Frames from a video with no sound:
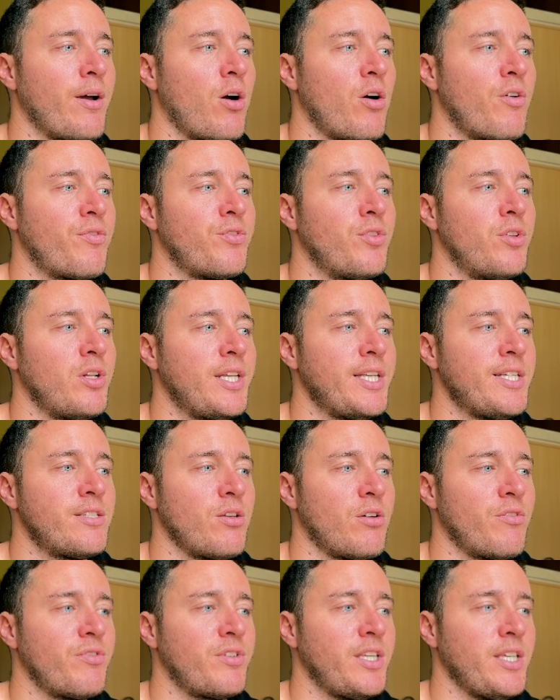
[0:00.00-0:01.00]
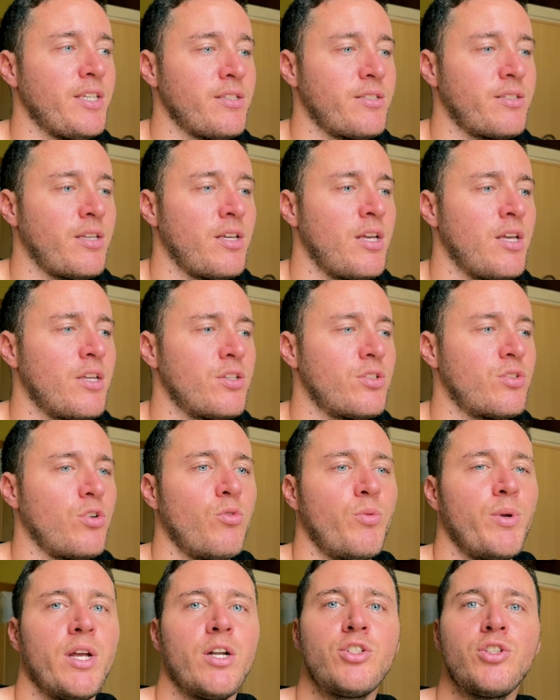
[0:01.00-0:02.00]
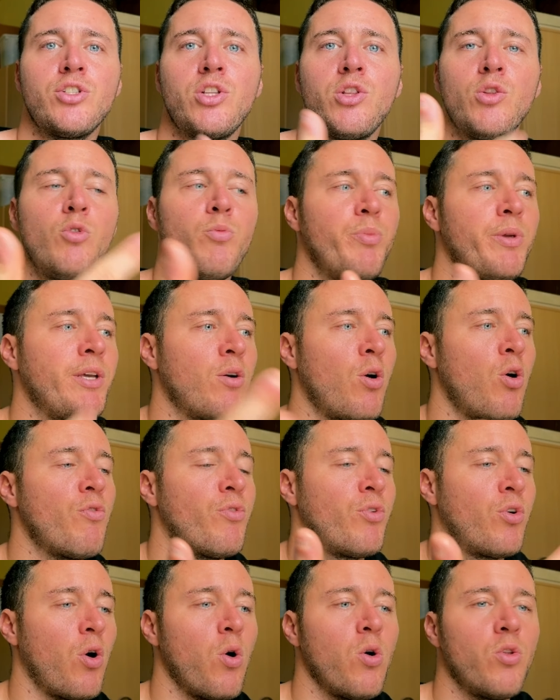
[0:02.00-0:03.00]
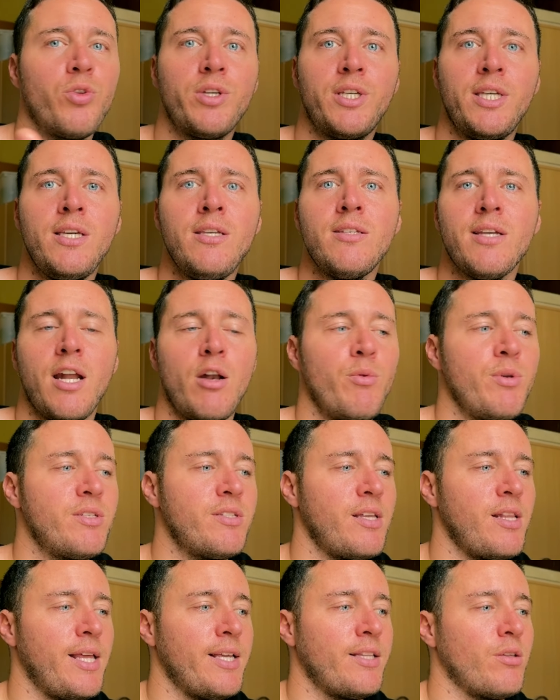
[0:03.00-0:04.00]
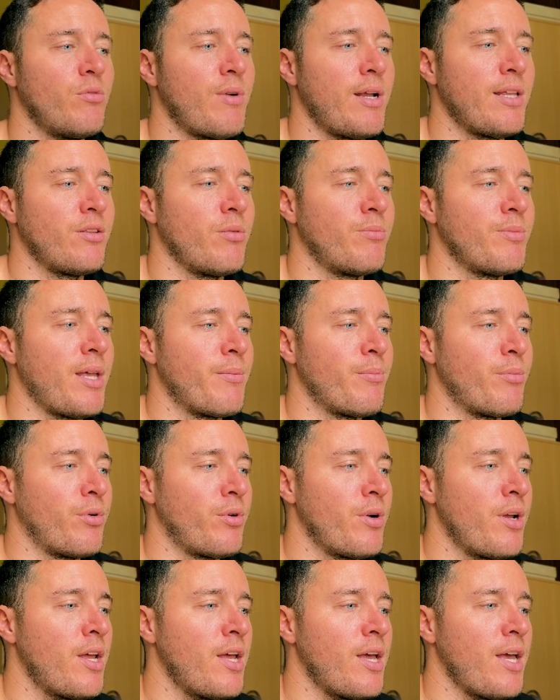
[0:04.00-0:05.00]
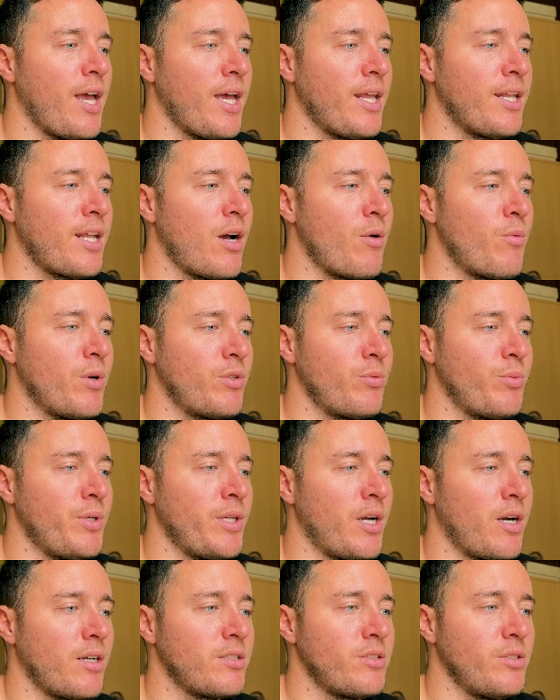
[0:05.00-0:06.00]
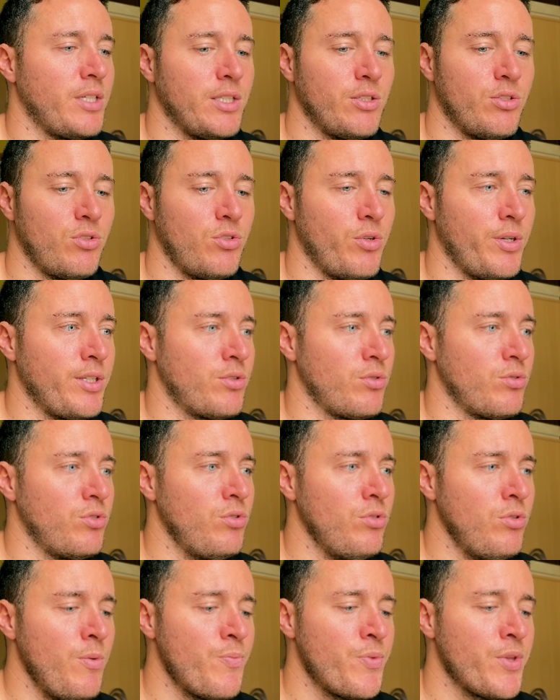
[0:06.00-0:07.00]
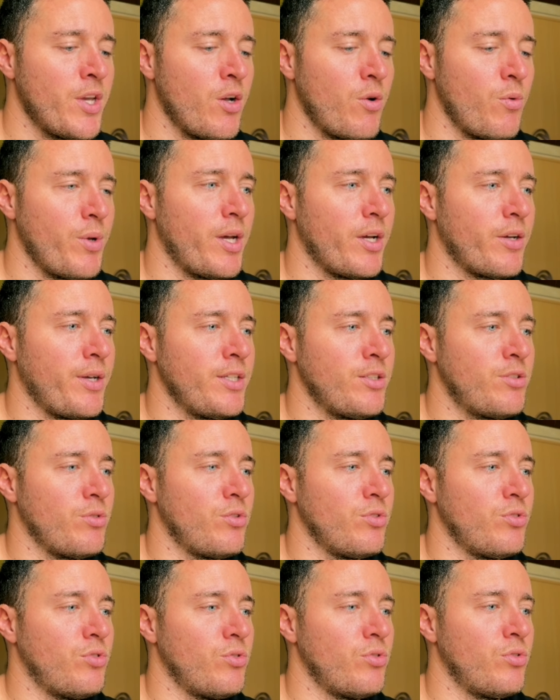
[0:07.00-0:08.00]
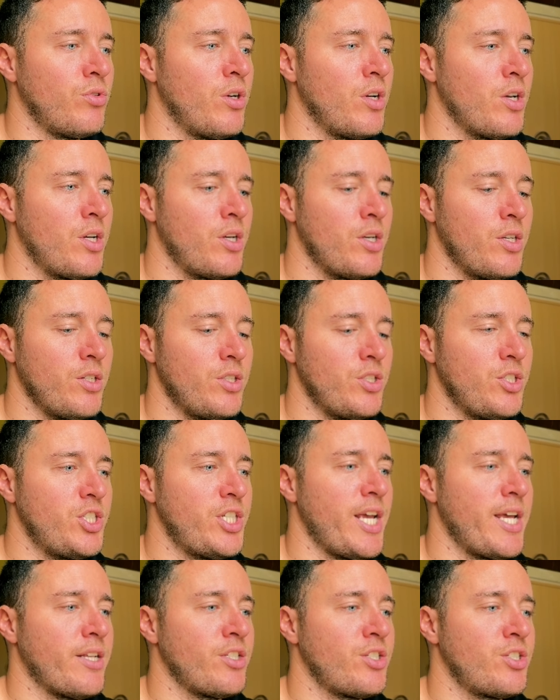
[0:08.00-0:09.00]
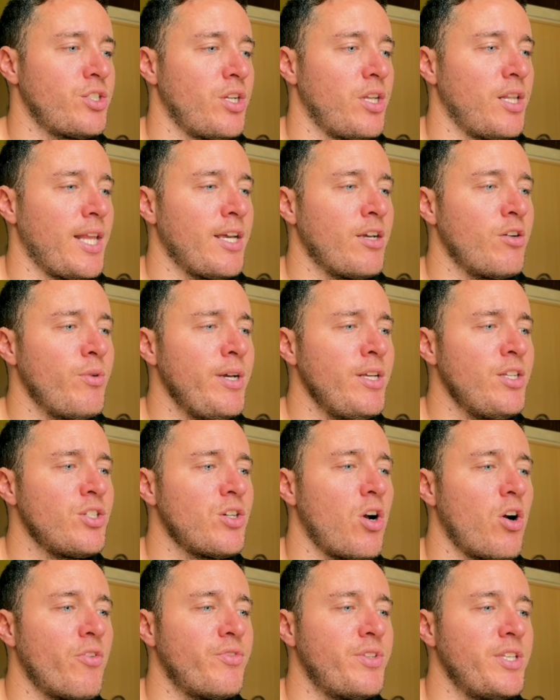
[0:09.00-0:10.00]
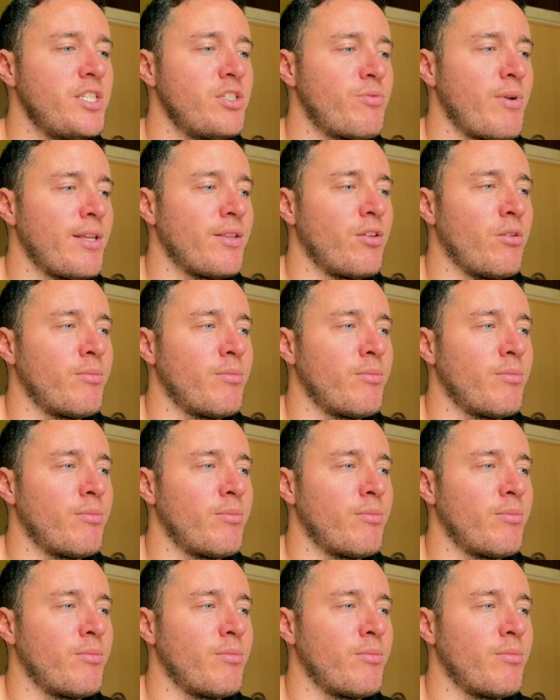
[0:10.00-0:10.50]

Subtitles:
of the list of keys. So we are just looping over all the keys and we select a random number. And now what we are actually going to do, we are going to do change language of this random